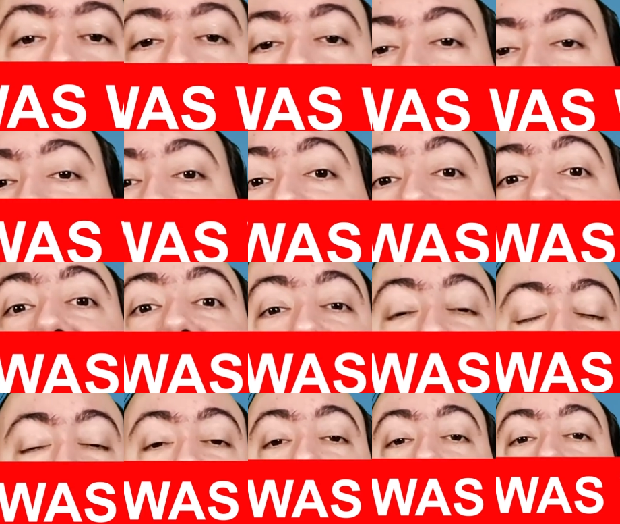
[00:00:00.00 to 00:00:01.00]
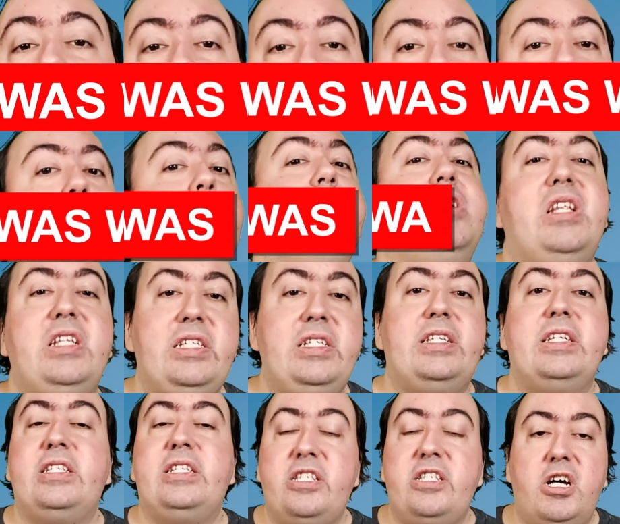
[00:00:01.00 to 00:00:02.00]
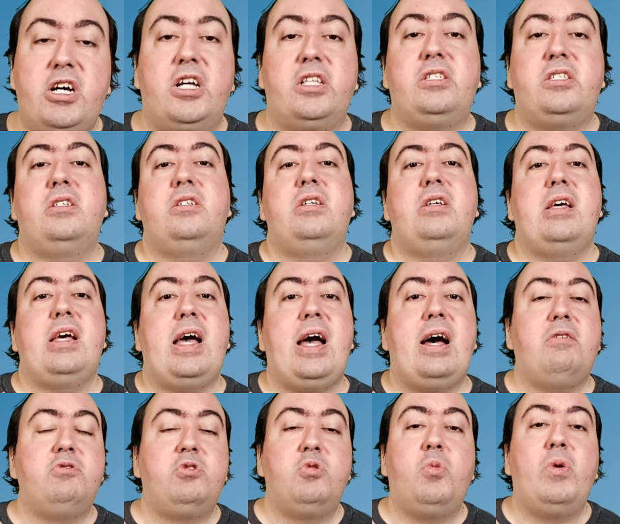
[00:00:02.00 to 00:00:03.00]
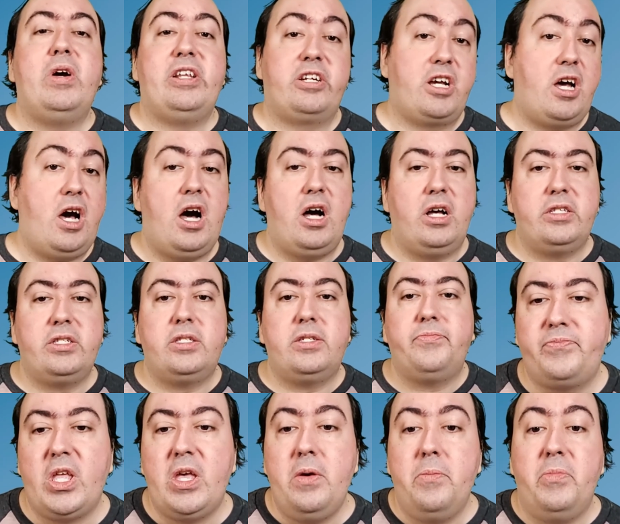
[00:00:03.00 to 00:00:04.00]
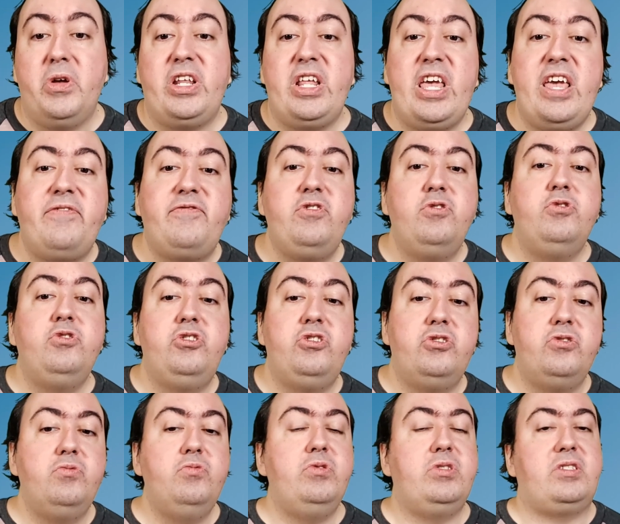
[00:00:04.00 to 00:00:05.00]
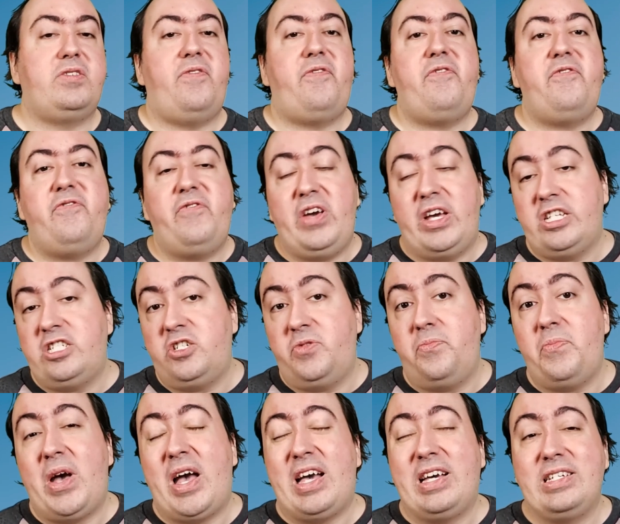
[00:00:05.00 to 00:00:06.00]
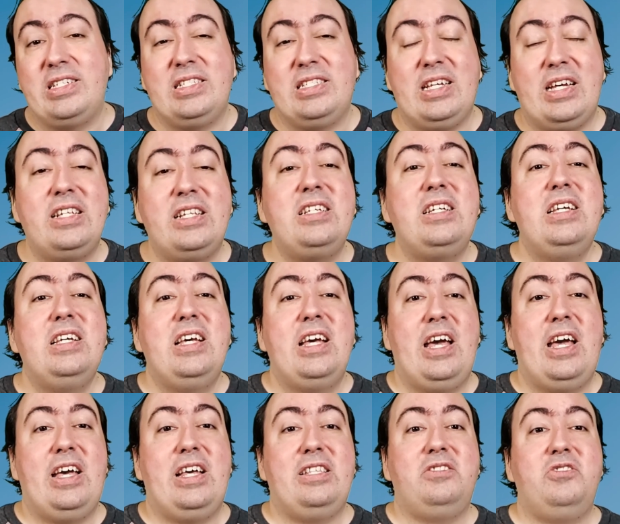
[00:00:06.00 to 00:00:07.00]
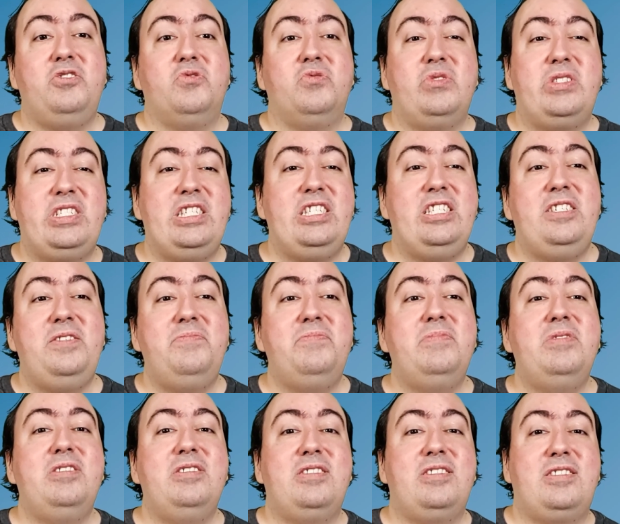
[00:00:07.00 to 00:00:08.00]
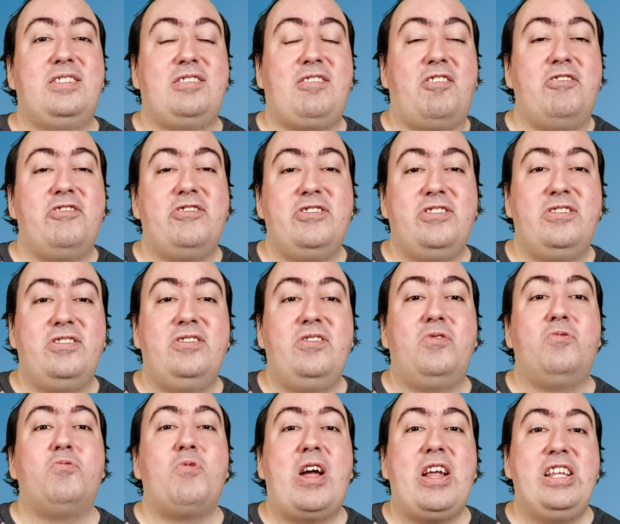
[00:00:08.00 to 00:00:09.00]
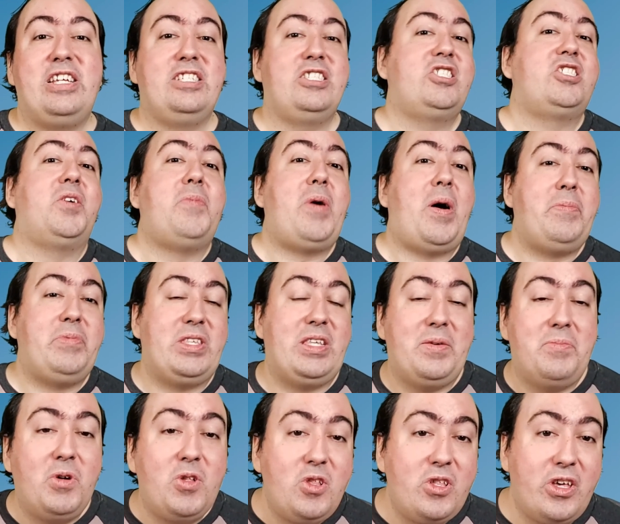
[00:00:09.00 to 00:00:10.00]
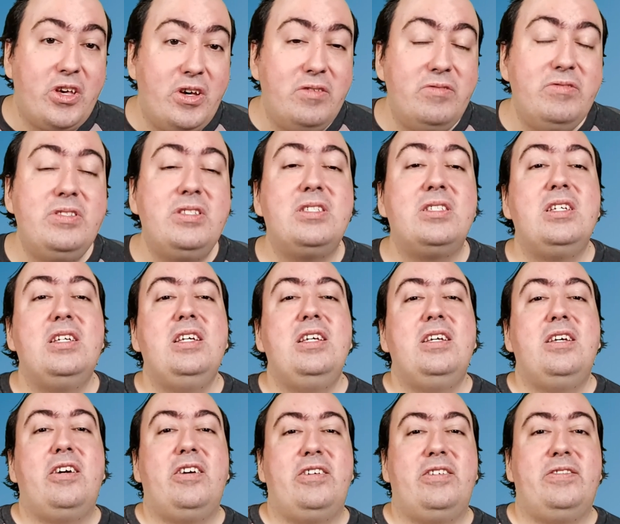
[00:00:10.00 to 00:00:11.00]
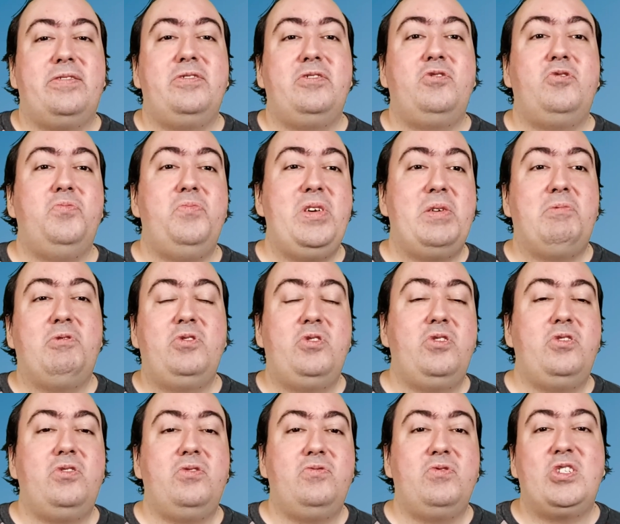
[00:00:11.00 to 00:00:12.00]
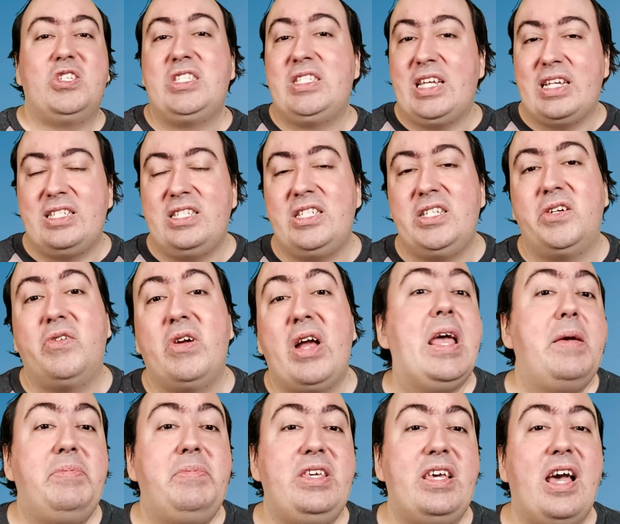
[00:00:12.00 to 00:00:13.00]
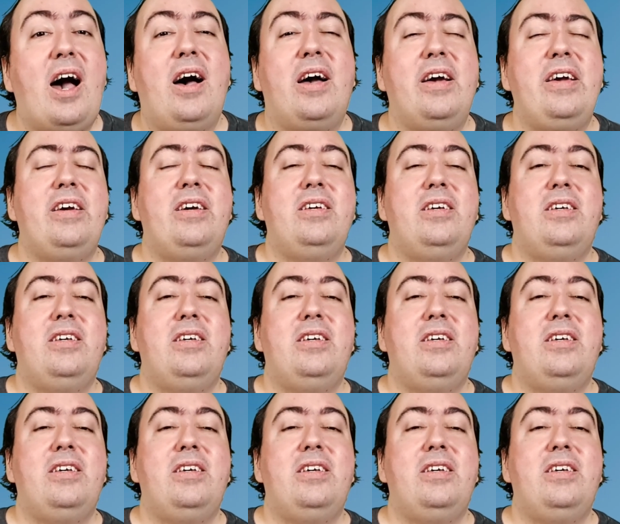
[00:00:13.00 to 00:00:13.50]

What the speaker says: like Fetch really did not outweigh the cost. But if you use Fetch back then and your team started writing suboptimal codes to be able to use a sexier API,